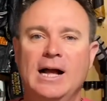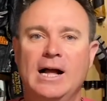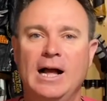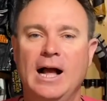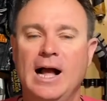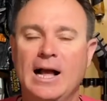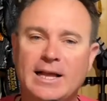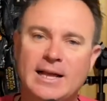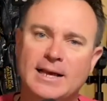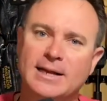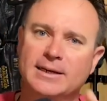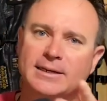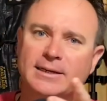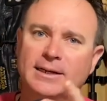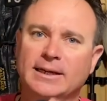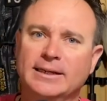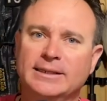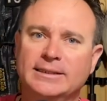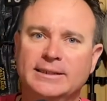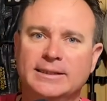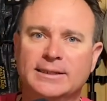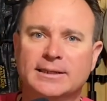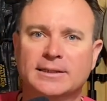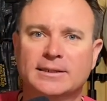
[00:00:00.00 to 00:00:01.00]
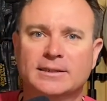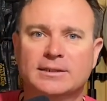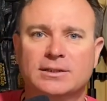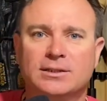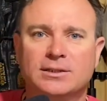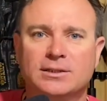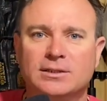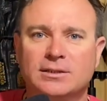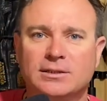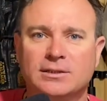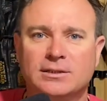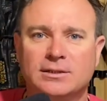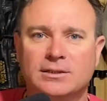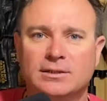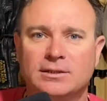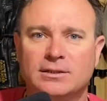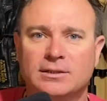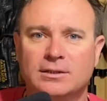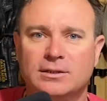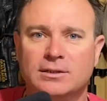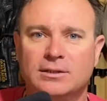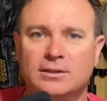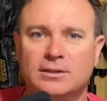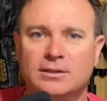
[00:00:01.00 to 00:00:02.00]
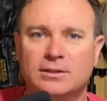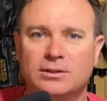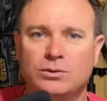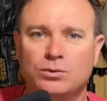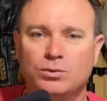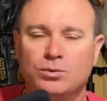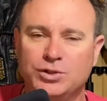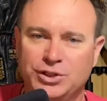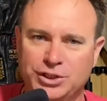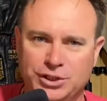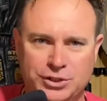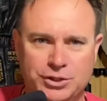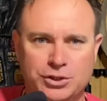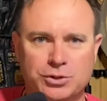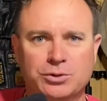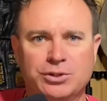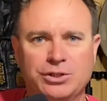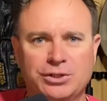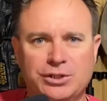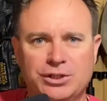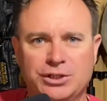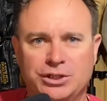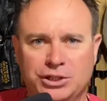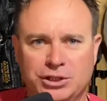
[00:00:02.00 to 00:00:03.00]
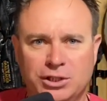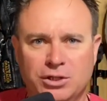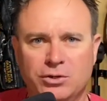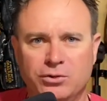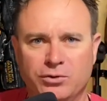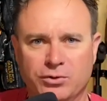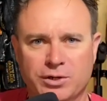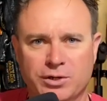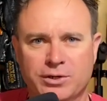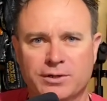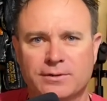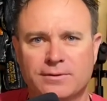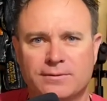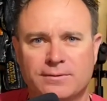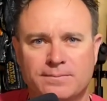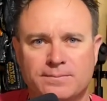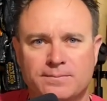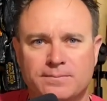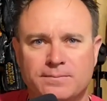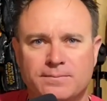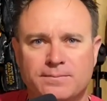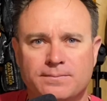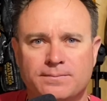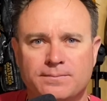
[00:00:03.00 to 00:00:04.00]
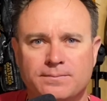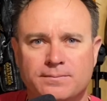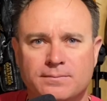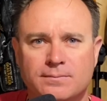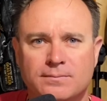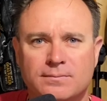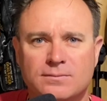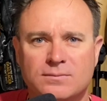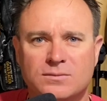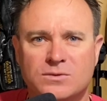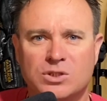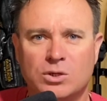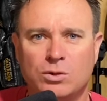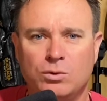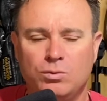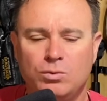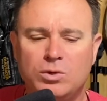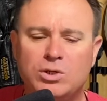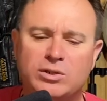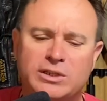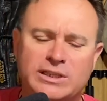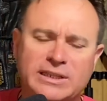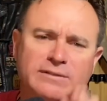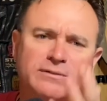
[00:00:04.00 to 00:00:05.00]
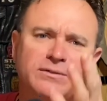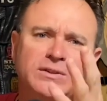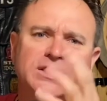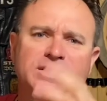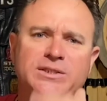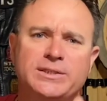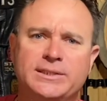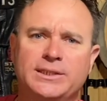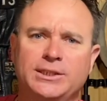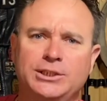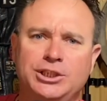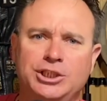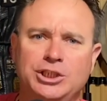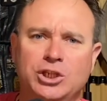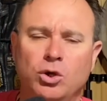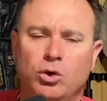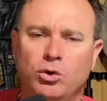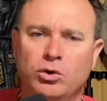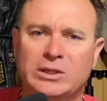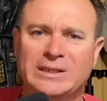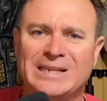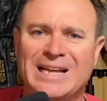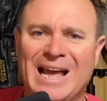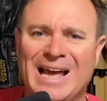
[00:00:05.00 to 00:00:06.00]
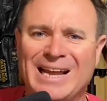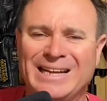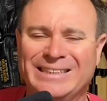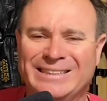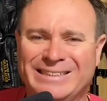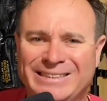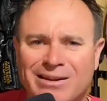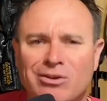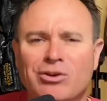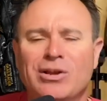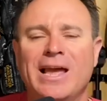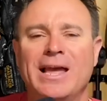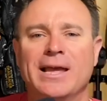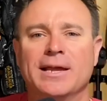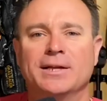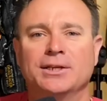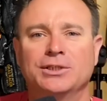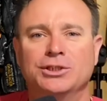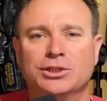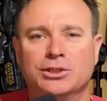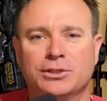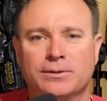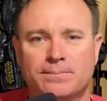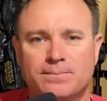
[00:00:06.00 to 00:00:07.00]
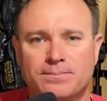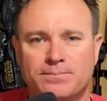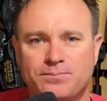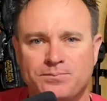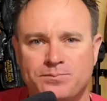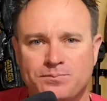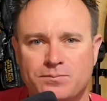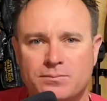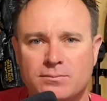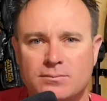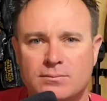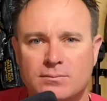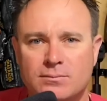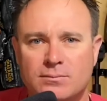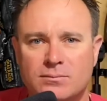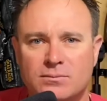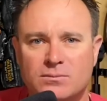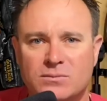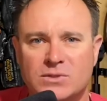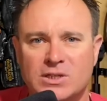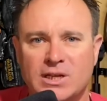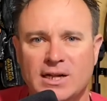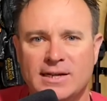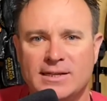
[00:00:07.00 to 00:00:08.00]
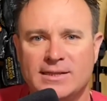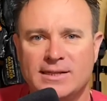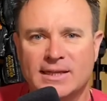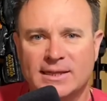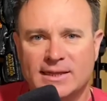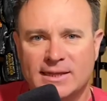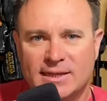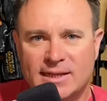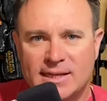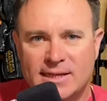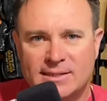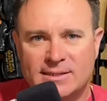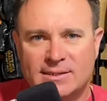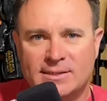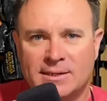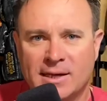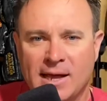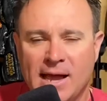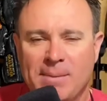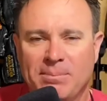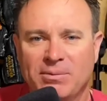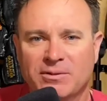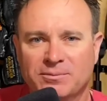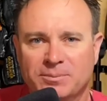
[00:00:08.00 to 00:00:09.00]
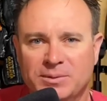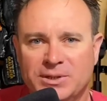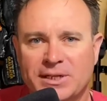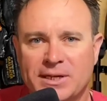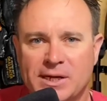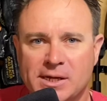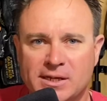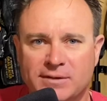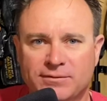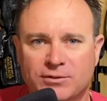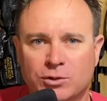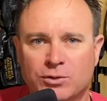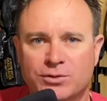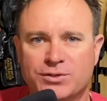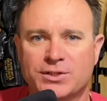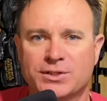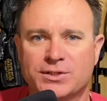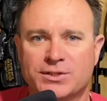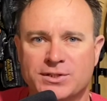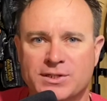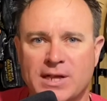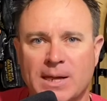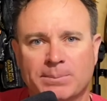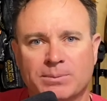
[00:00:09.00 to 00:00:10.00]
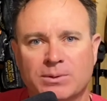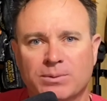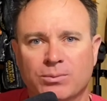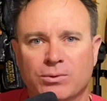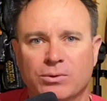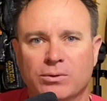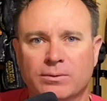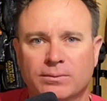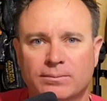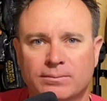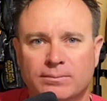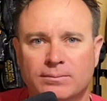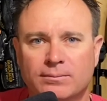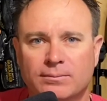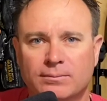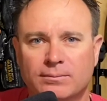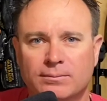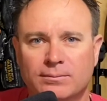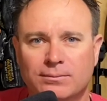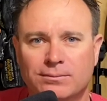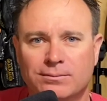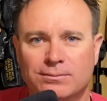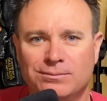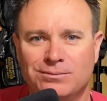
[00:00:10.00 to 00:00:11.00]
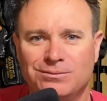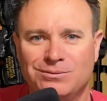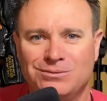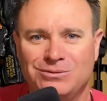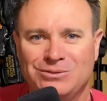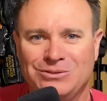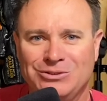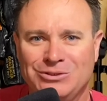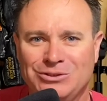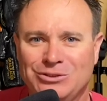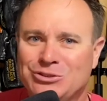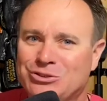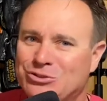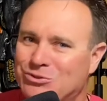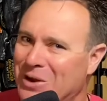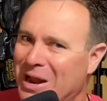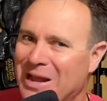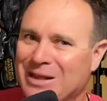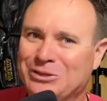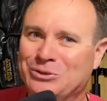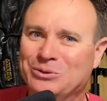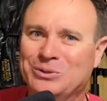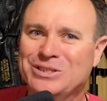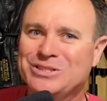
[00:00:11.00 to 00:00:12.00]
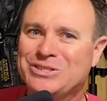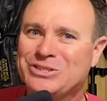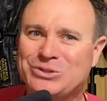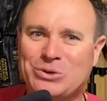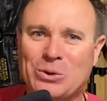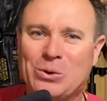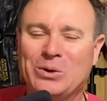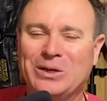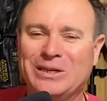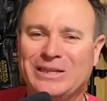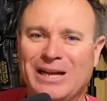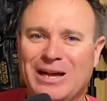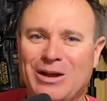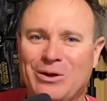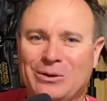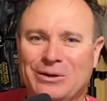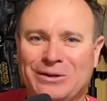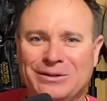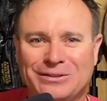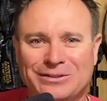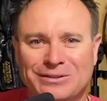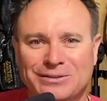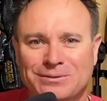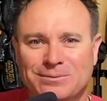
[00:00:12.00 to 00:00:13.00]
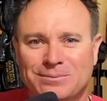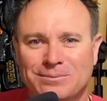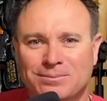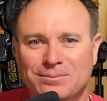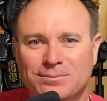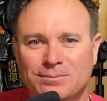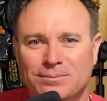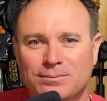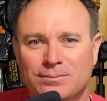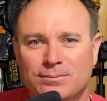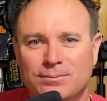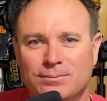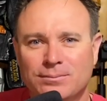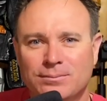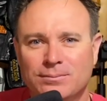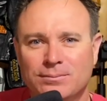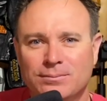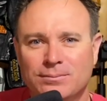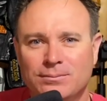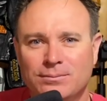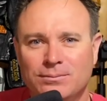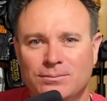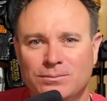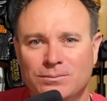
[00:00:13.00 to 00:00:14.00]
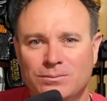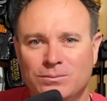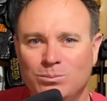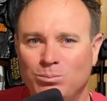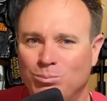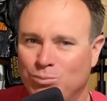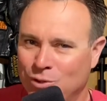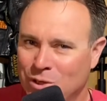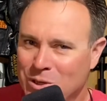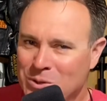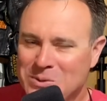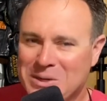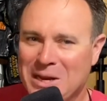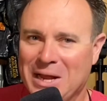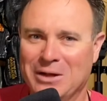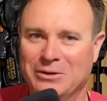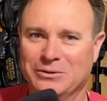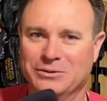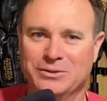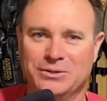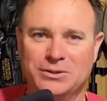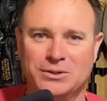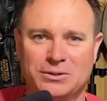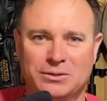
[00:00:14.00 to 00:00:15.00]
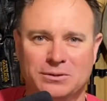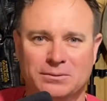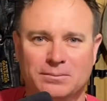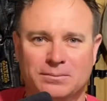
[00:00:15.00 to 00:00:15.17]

I got an idea. We'll just do it to the children. We'll convince the children at a young age that this type of behavior is acceptable. Drag Queen Story Hour. Pronouns.